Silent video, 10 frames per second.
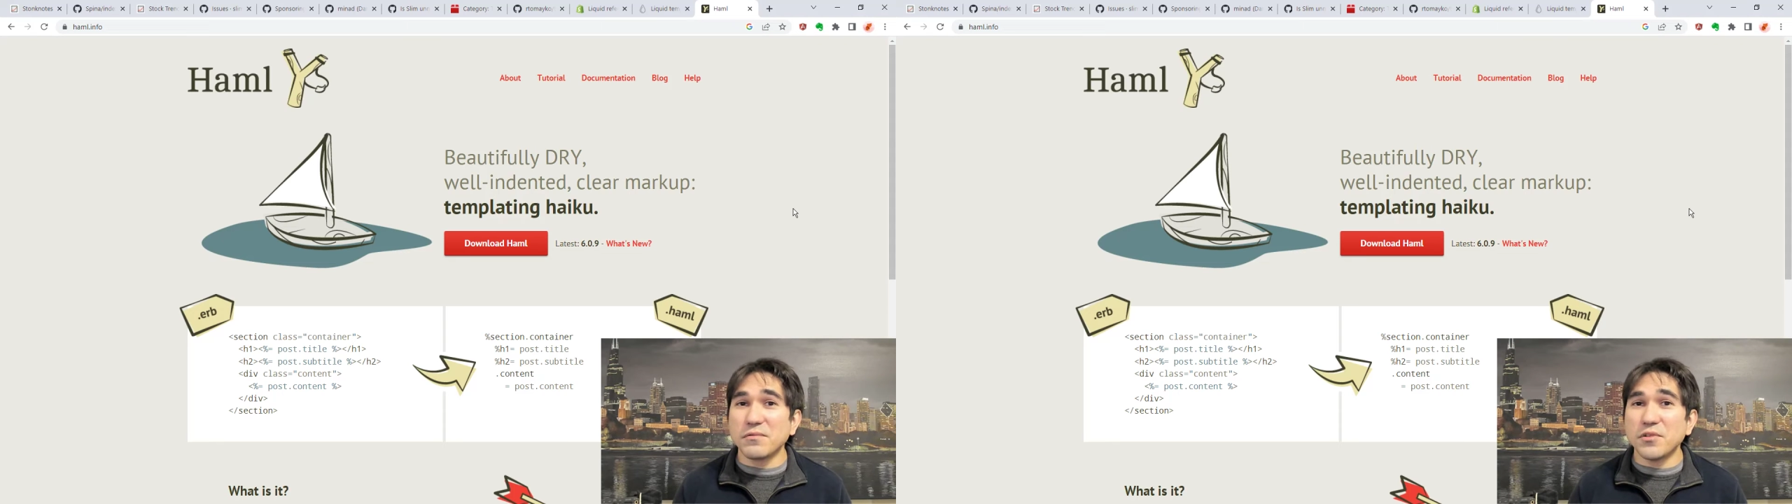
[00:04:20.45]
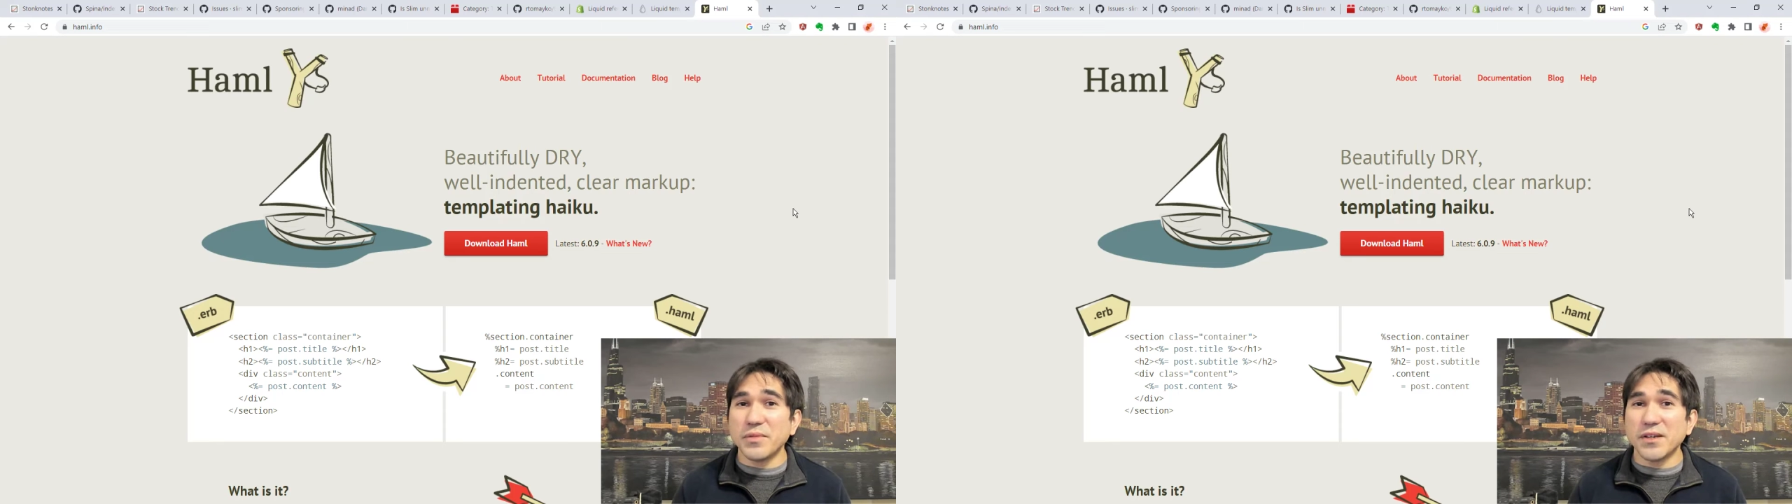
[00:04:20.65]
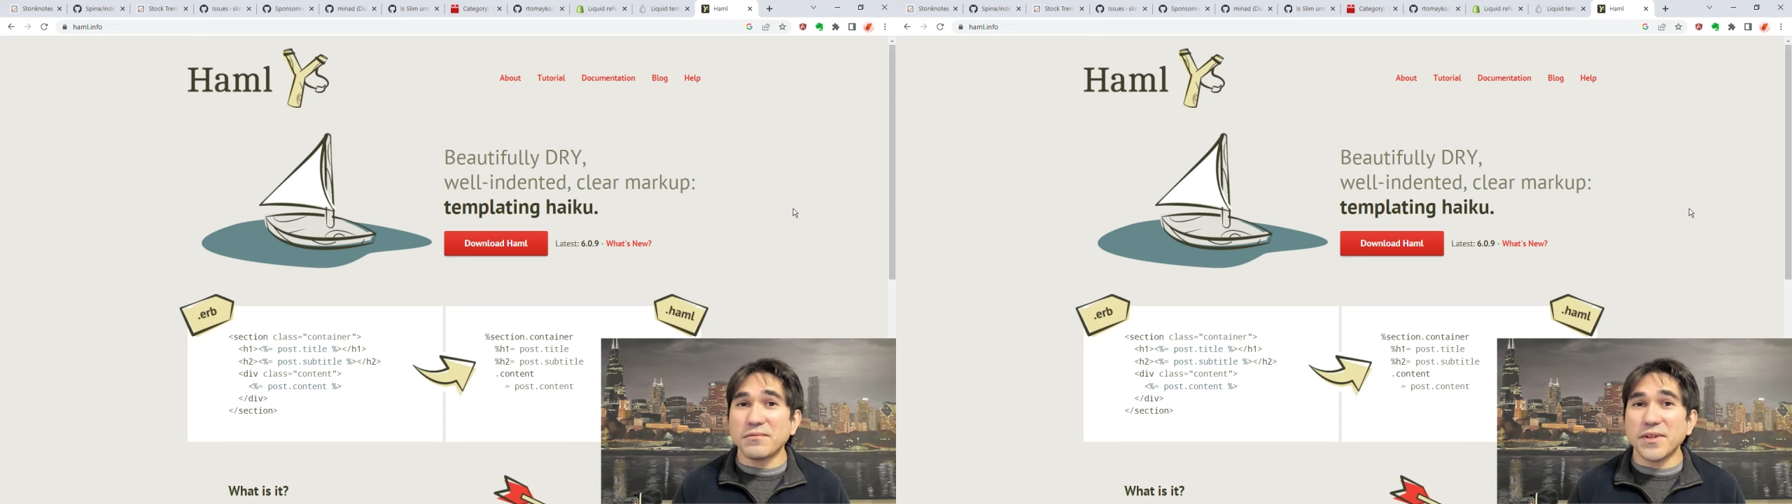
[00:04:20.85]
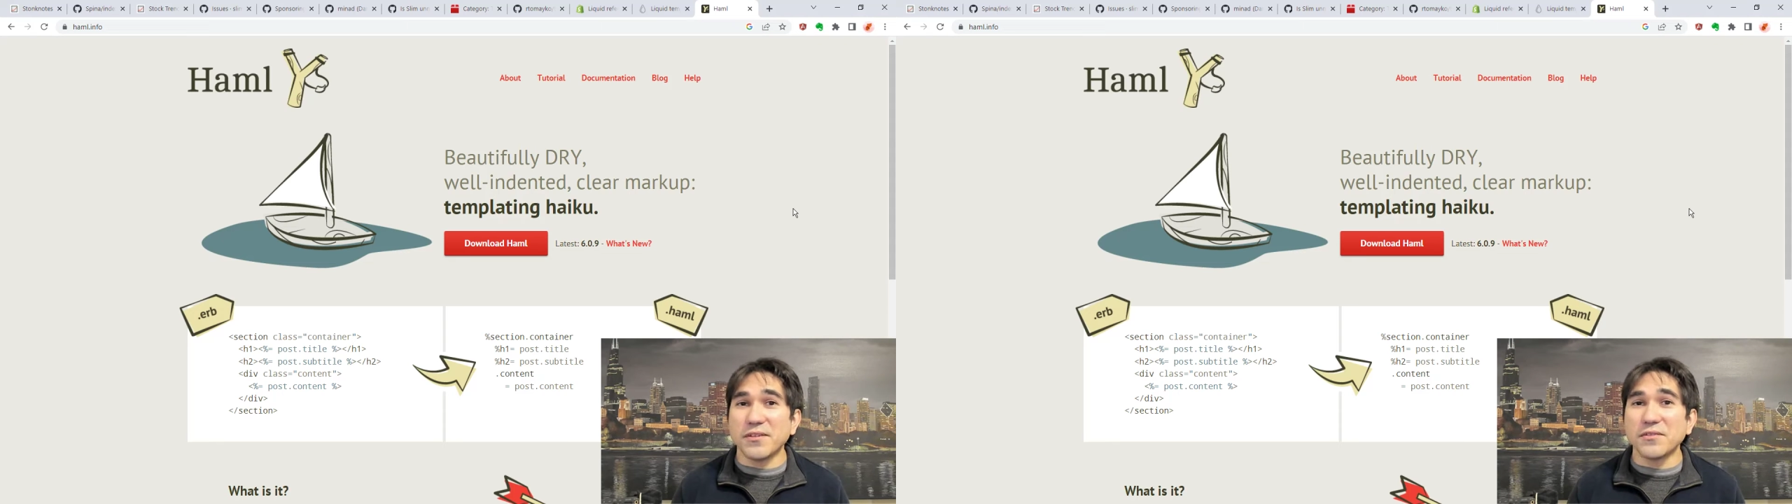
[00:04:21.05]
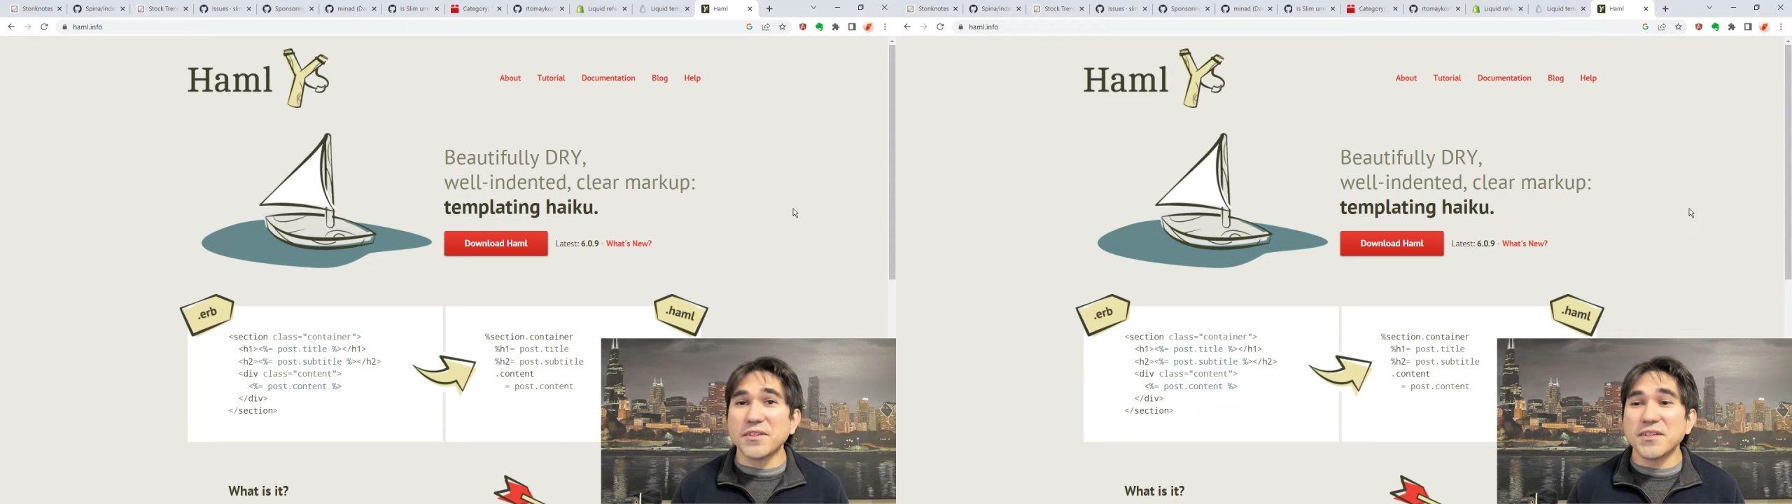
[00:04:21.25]
in Ruby on
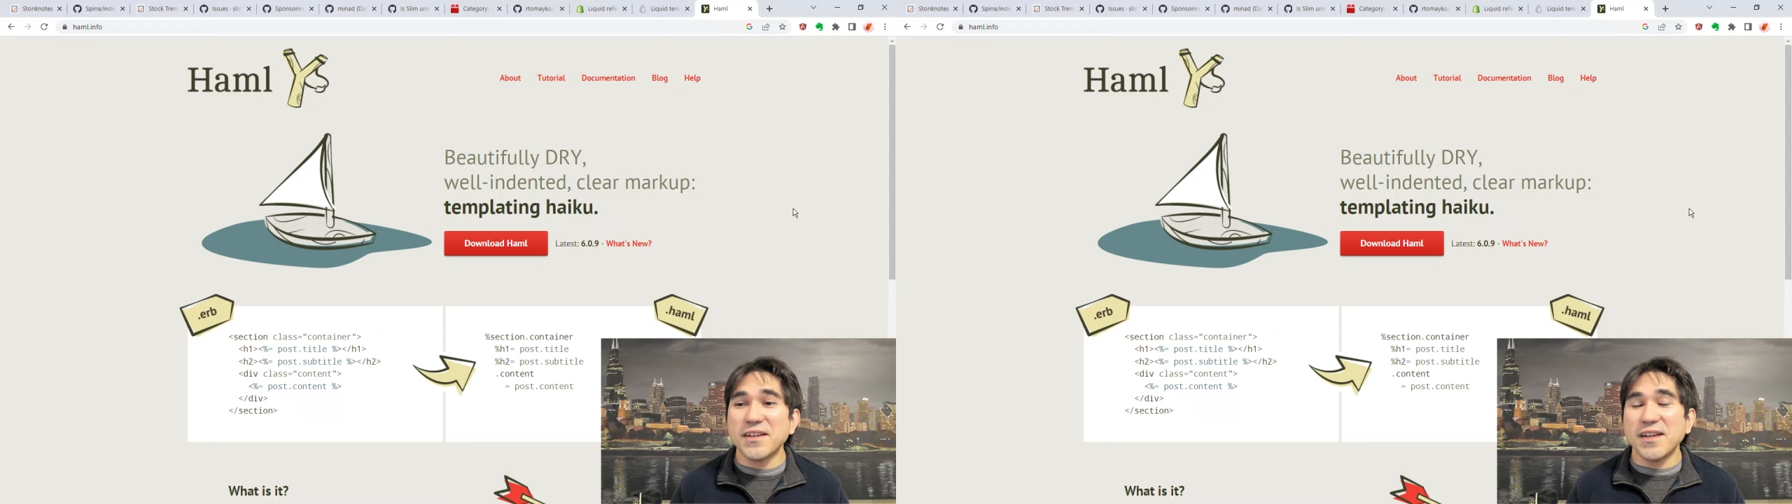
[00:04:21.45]
Rails,